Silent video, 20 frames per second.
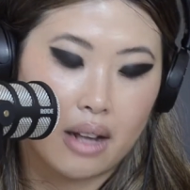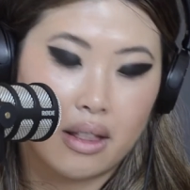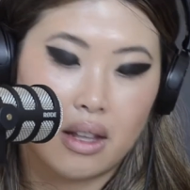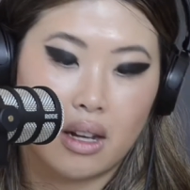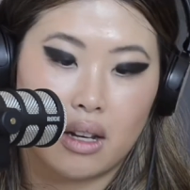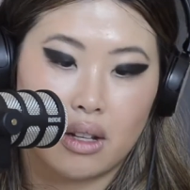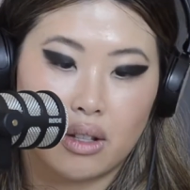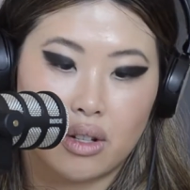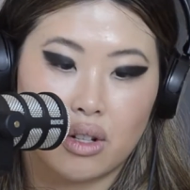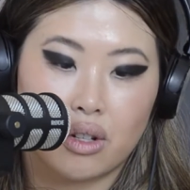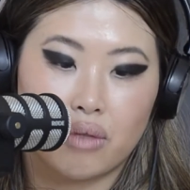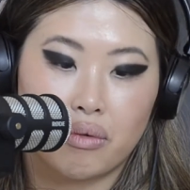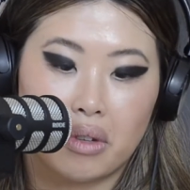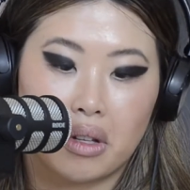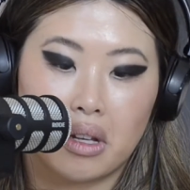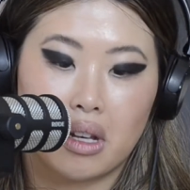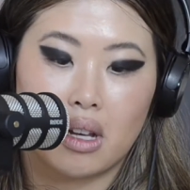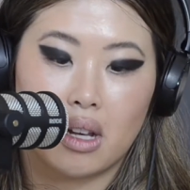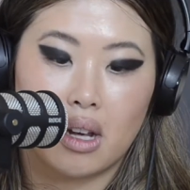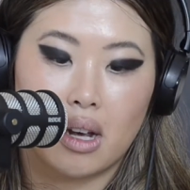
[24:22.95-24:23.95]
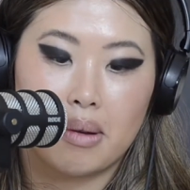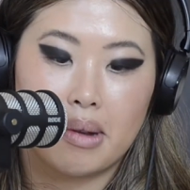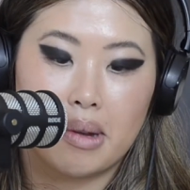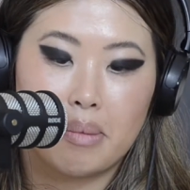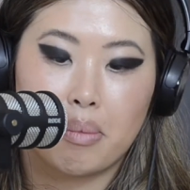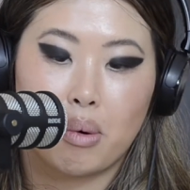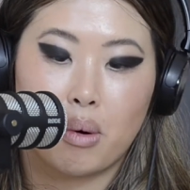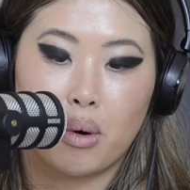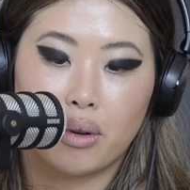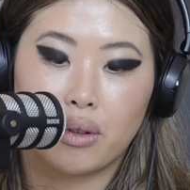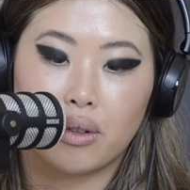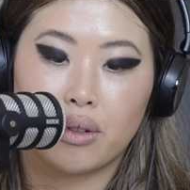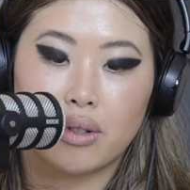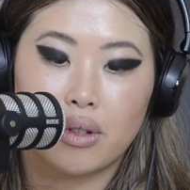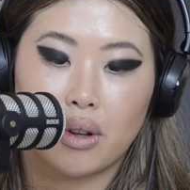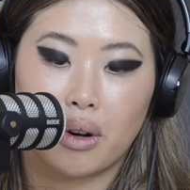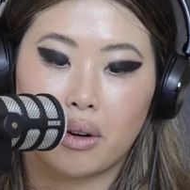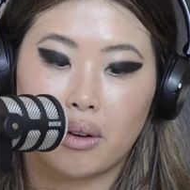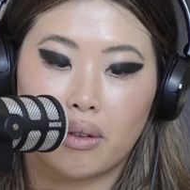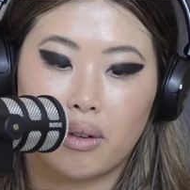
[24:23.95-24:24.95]
I think it's just really important.
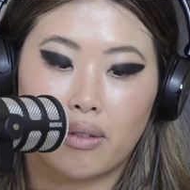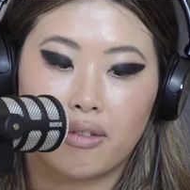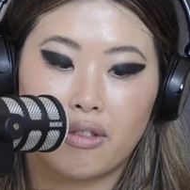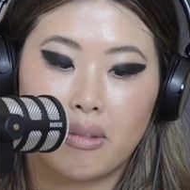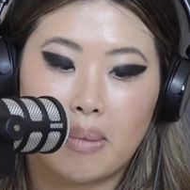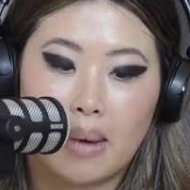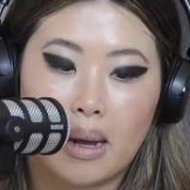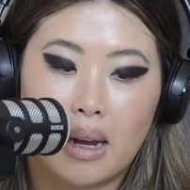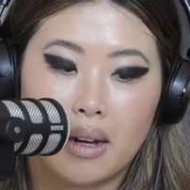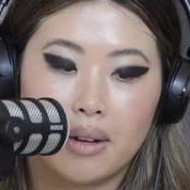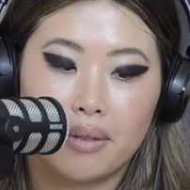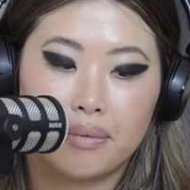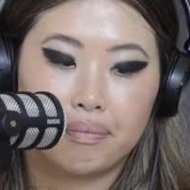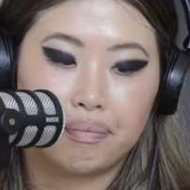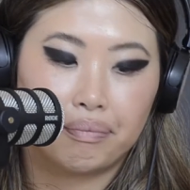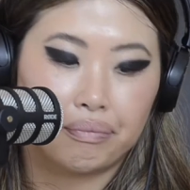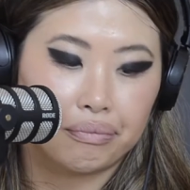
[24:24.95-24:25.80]
So for me,